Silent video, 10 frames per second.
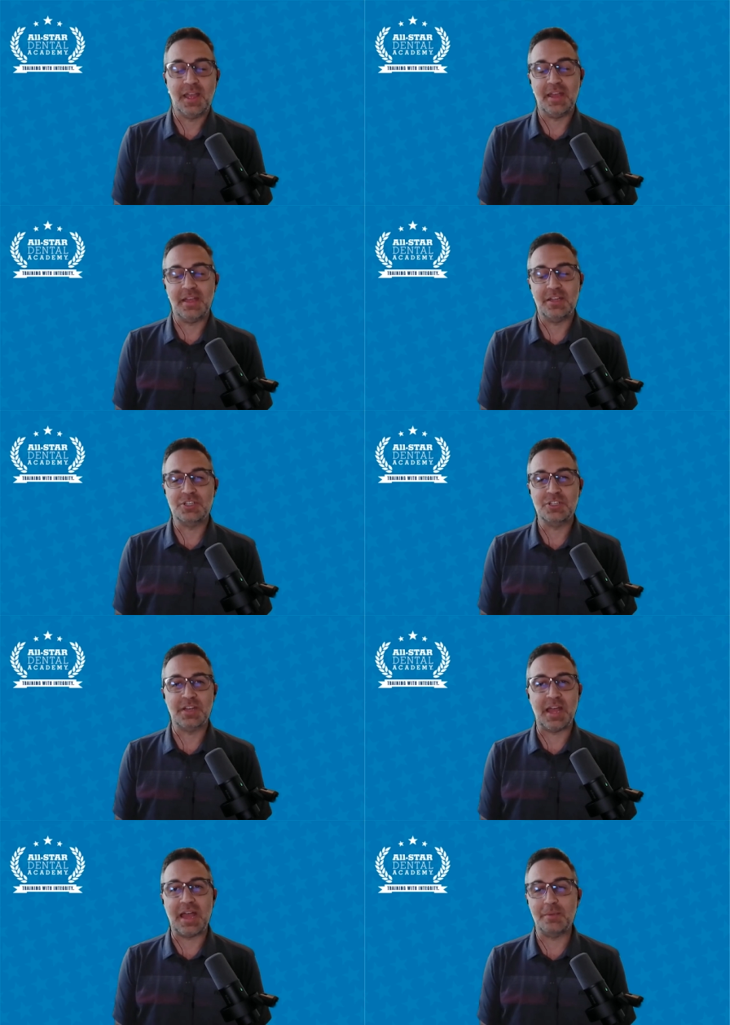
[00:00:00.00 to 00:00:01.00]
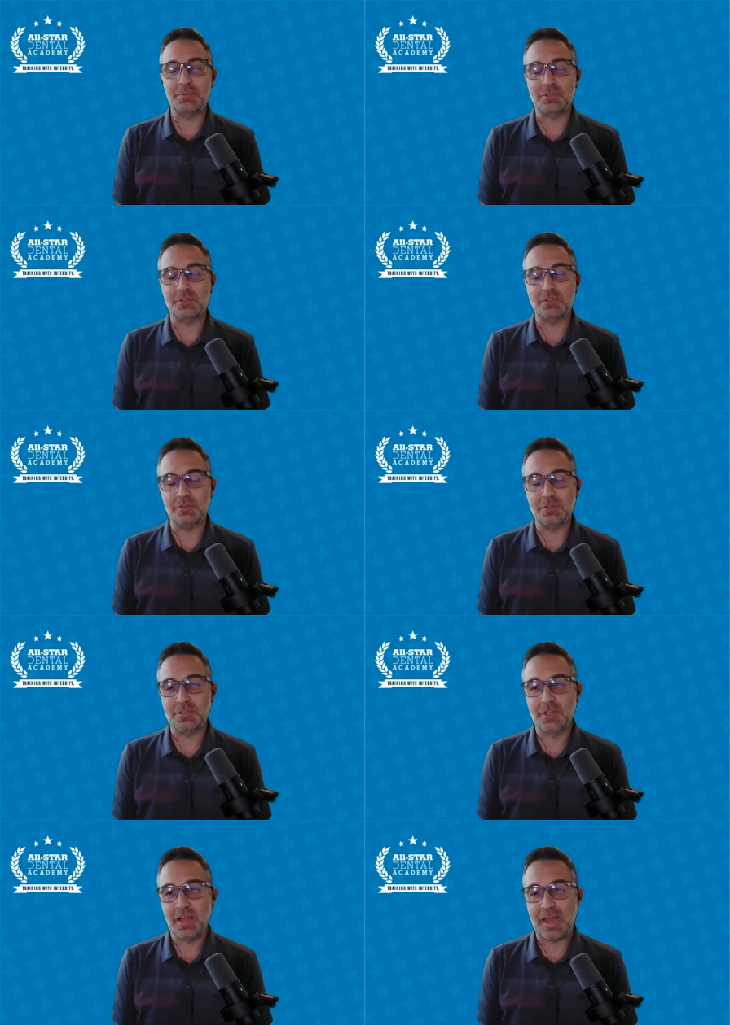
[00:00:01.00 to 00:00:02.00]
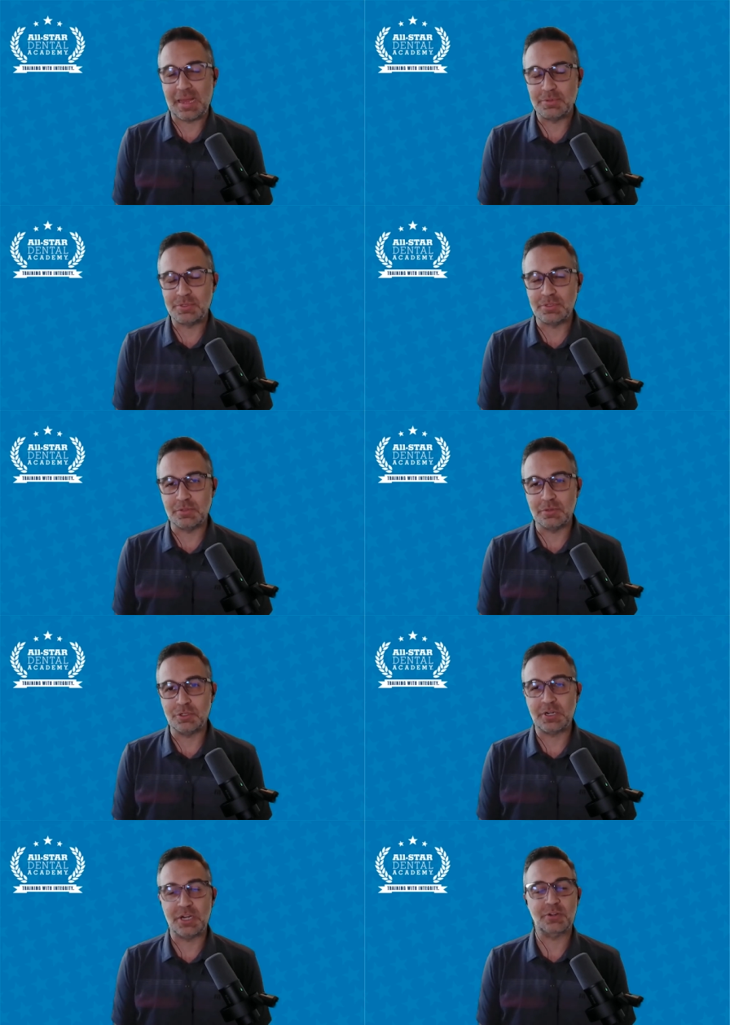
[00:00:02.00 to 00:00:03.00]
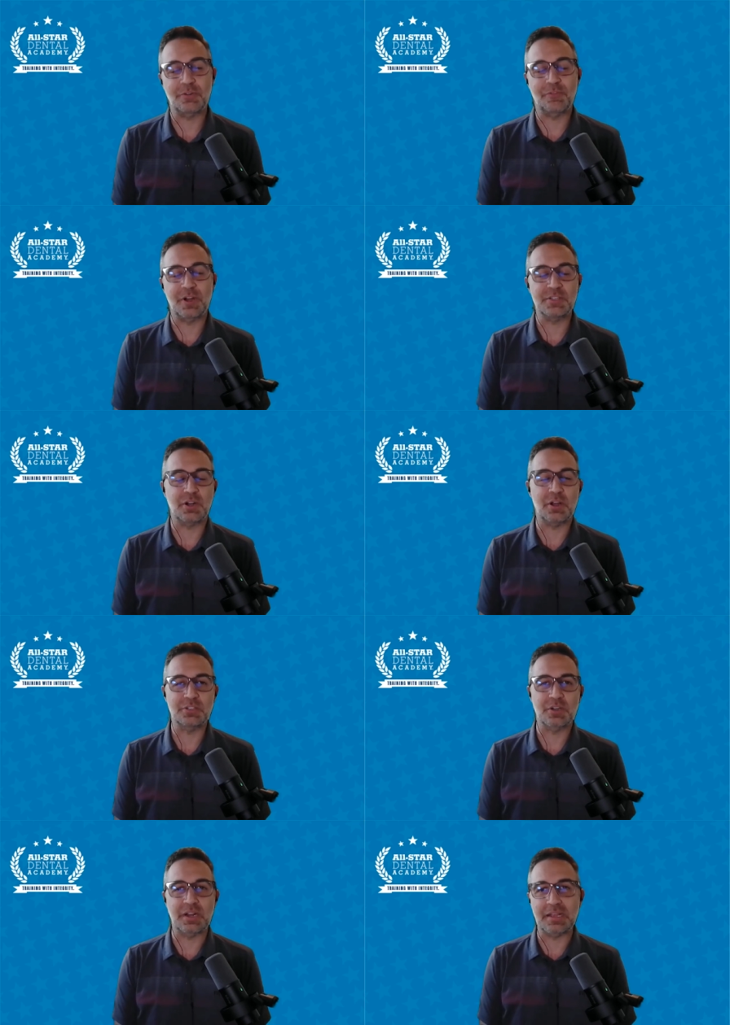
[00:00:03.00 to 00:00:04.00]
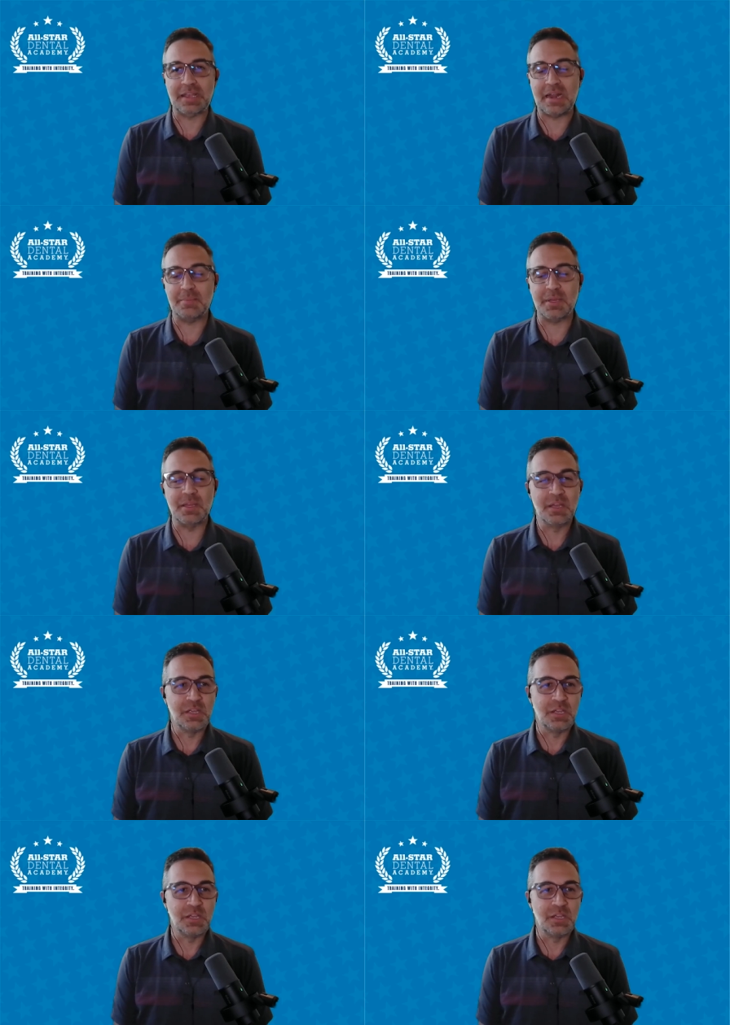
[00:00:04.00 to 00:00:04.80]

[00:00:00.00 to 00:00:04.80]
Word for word: and she's an absolute, absolute treasure for us at All Star Dental Academy.